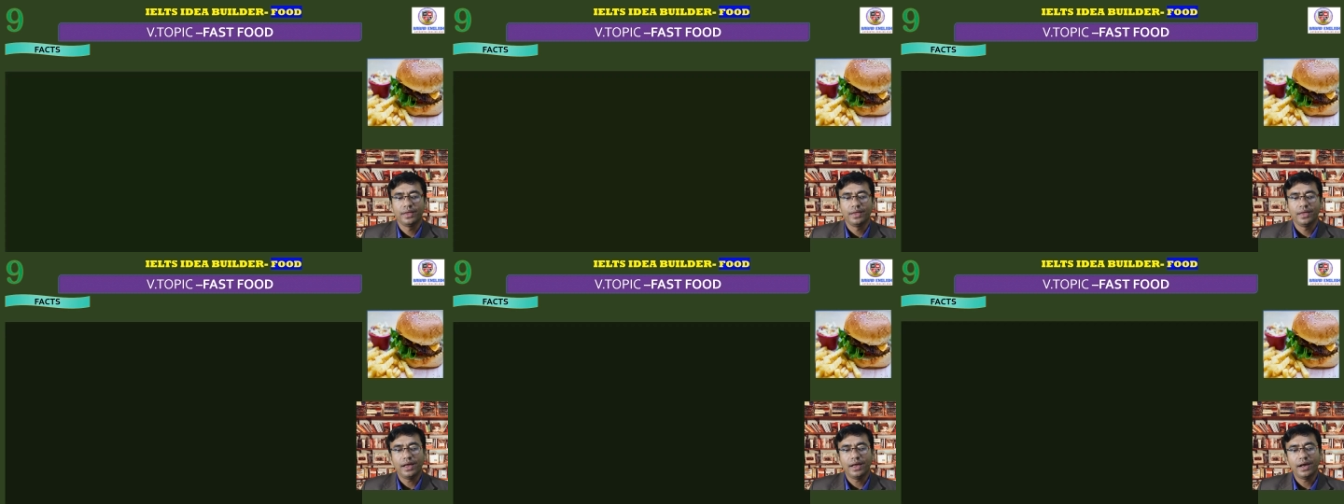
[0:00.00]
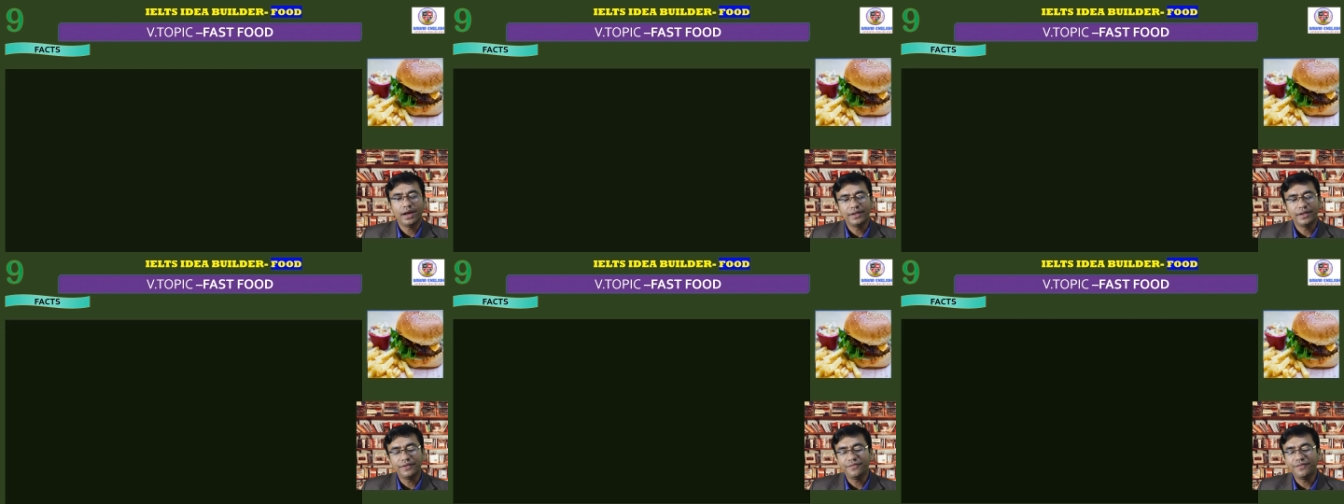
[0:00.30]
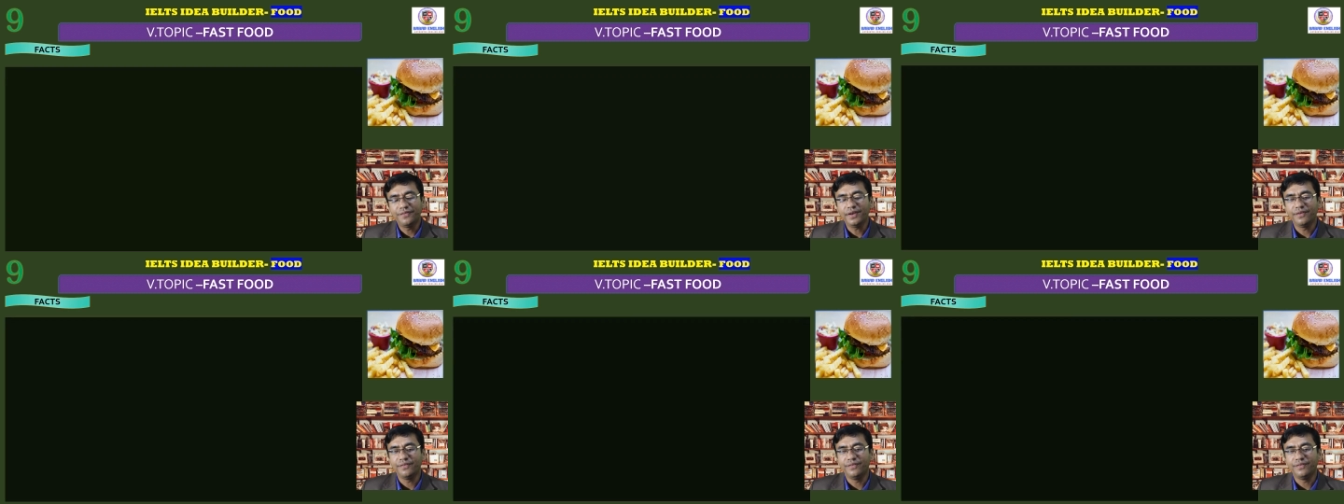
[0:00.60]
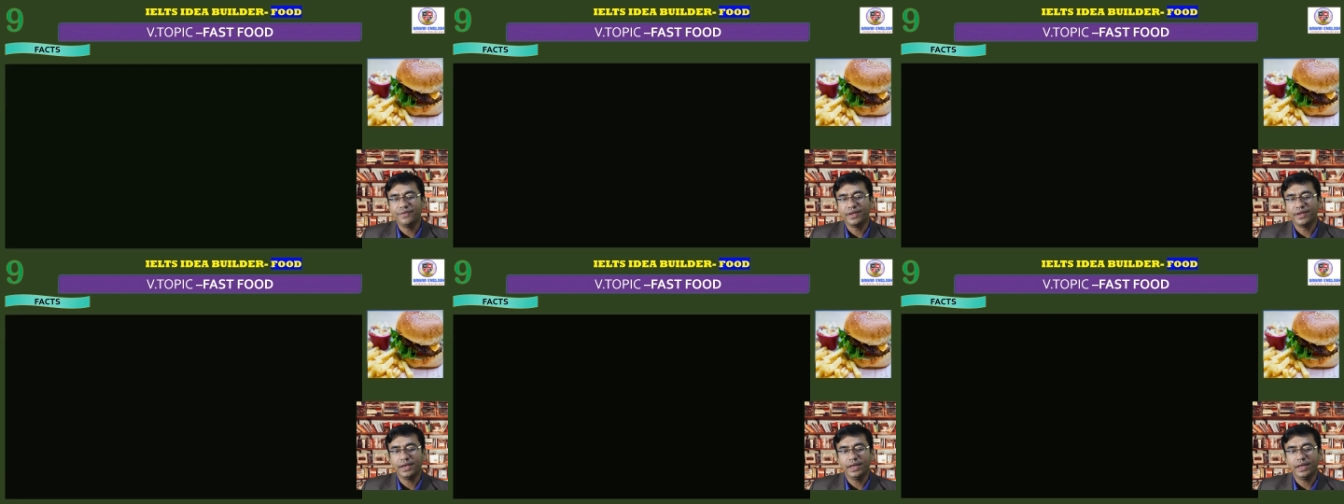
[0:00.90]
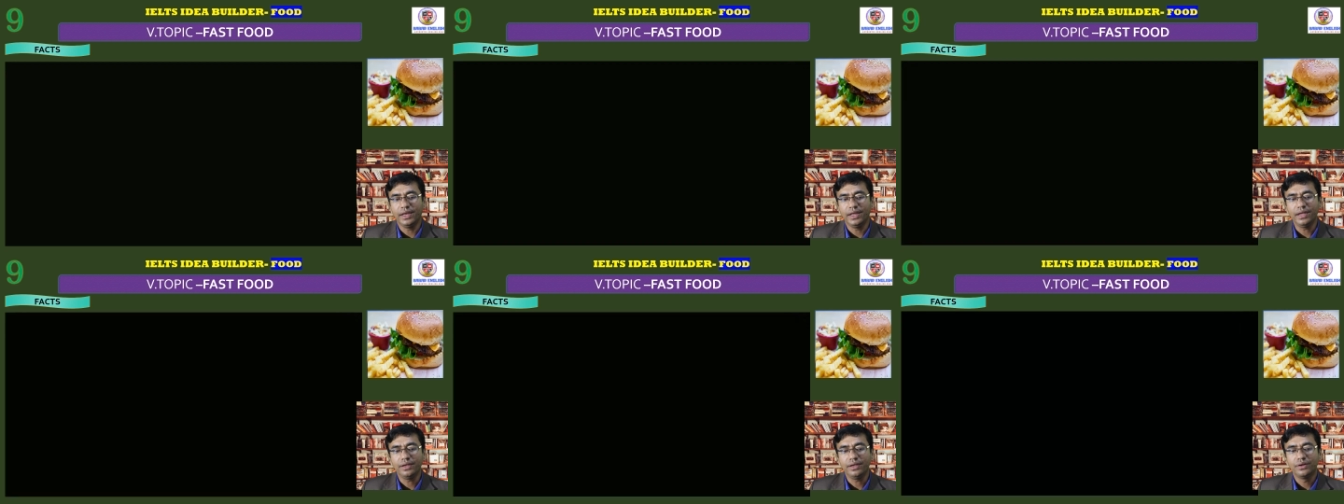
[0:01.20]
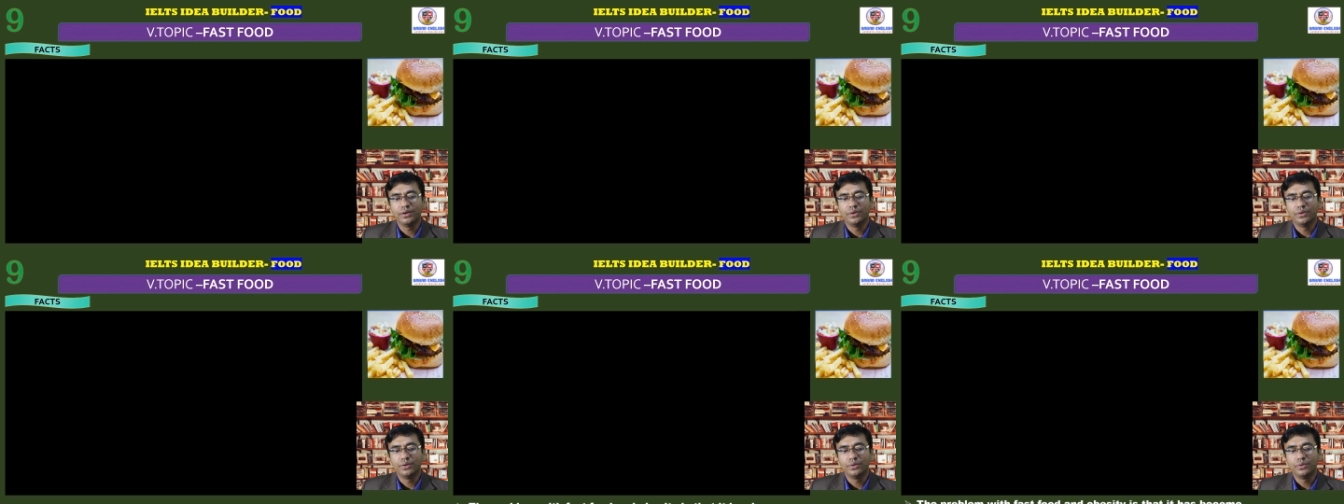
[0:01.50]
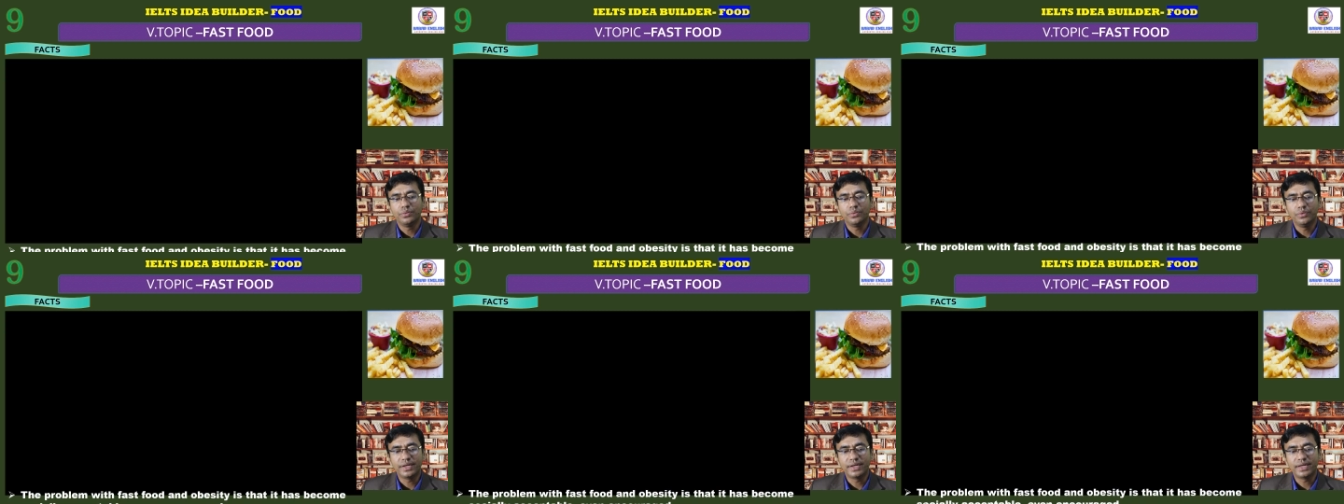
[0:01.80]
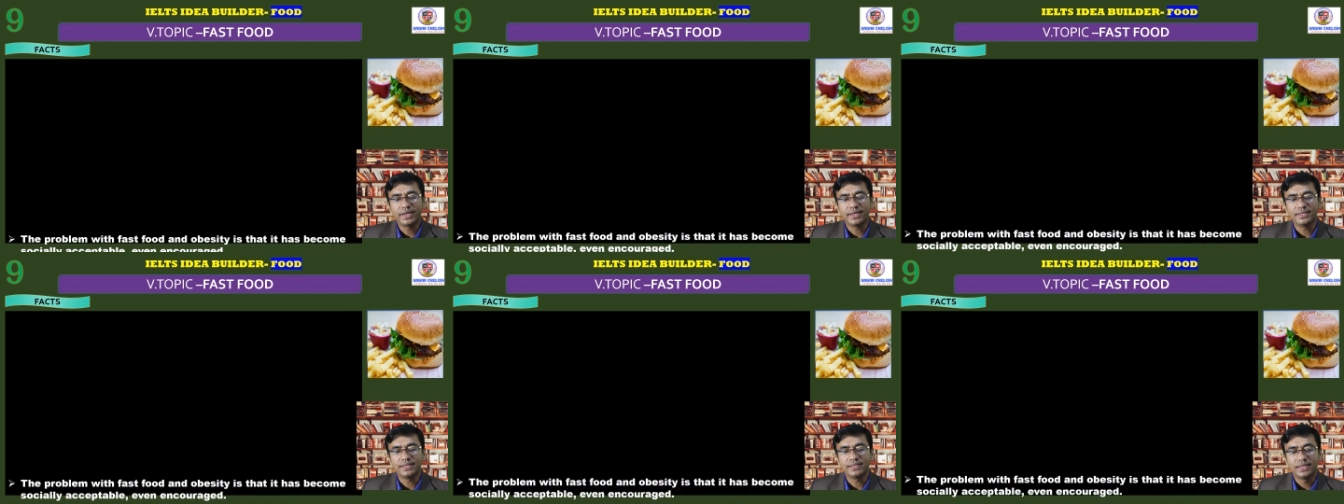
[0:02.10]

At the very beginning, we can